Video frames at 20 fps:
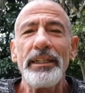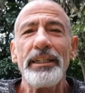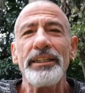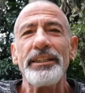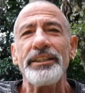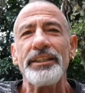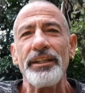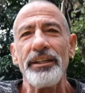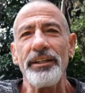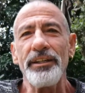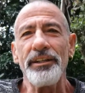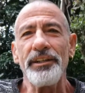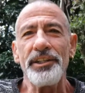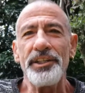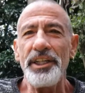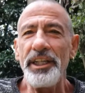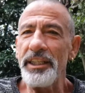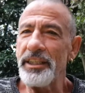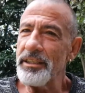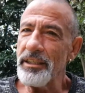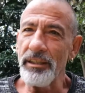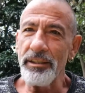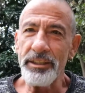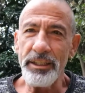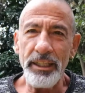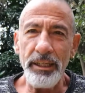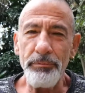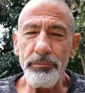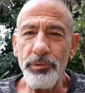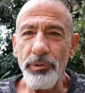So she still
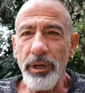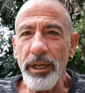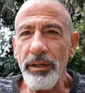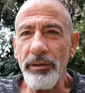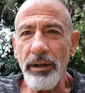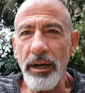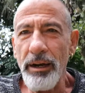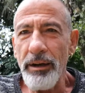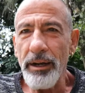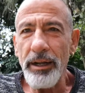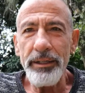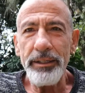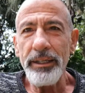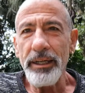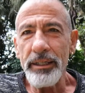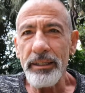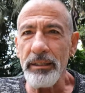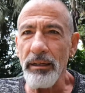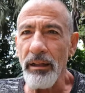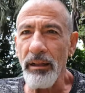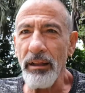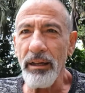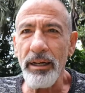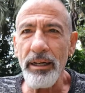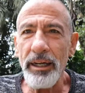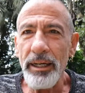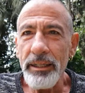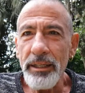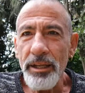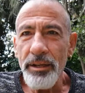schemes we can run around your
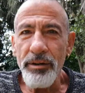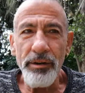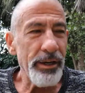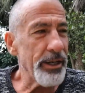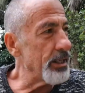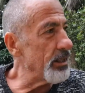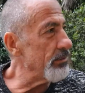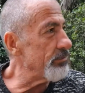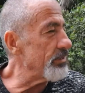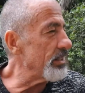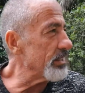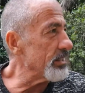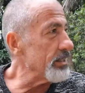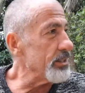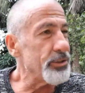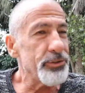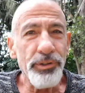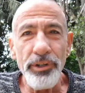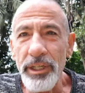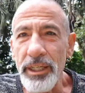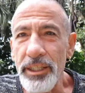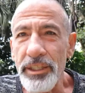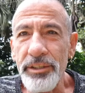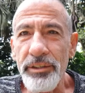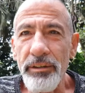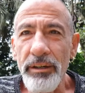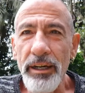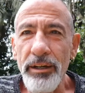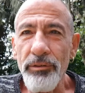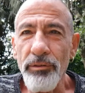kalgat, throwing our fucking toys
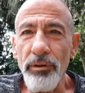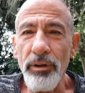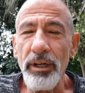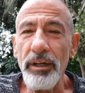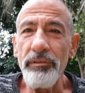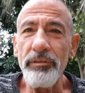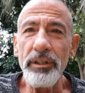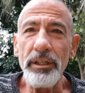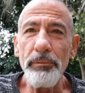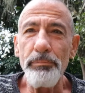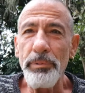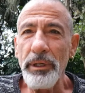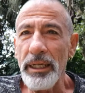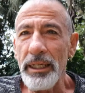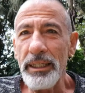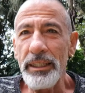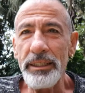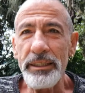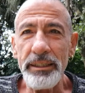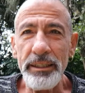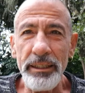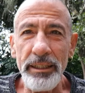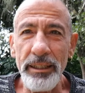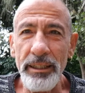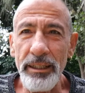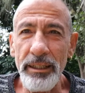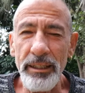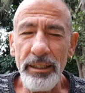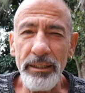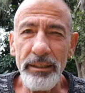around all over the place,
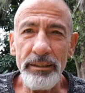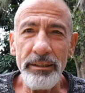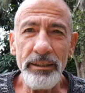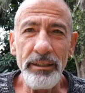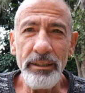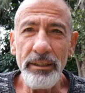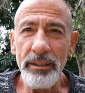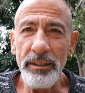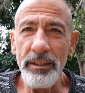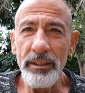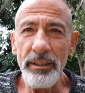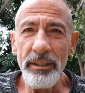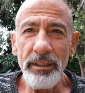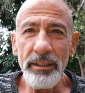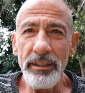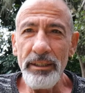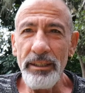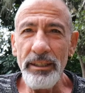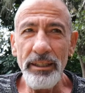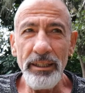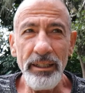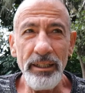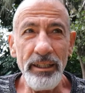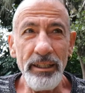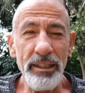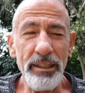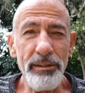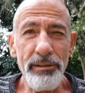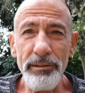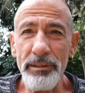and
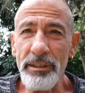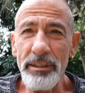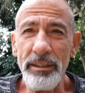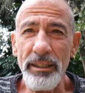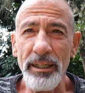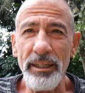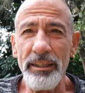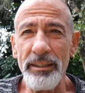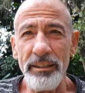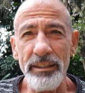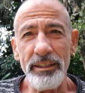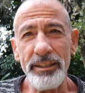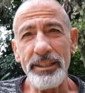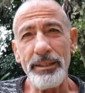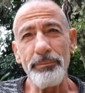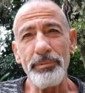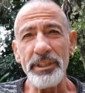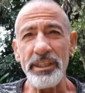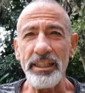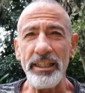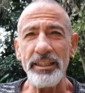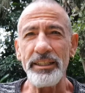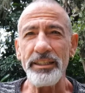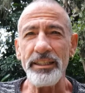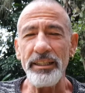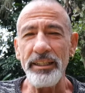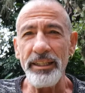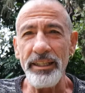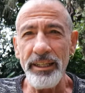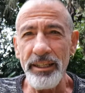I don't know, some snake's
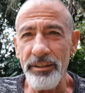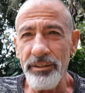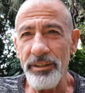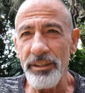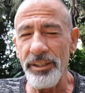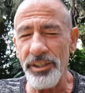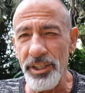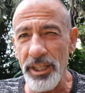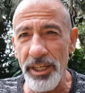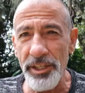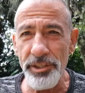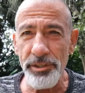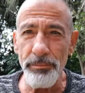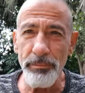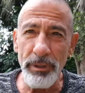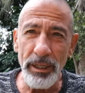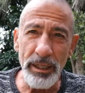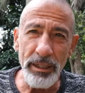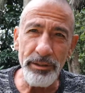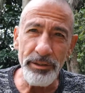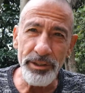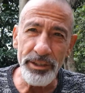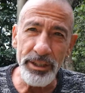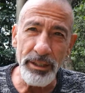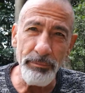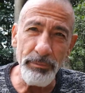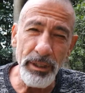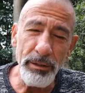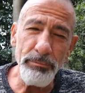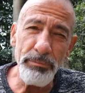going to get her and change her mind or
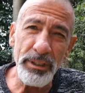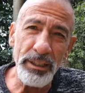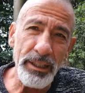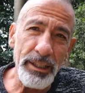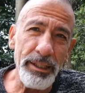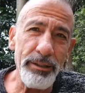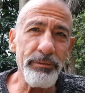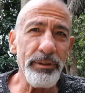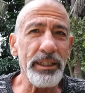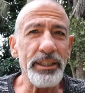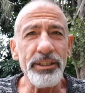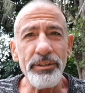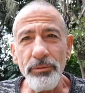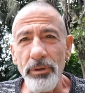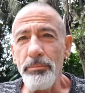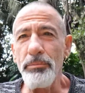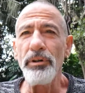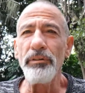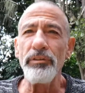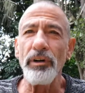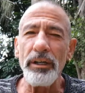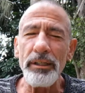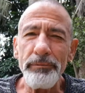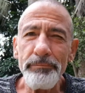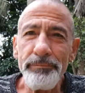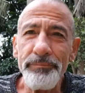something. But anyway, so we move on.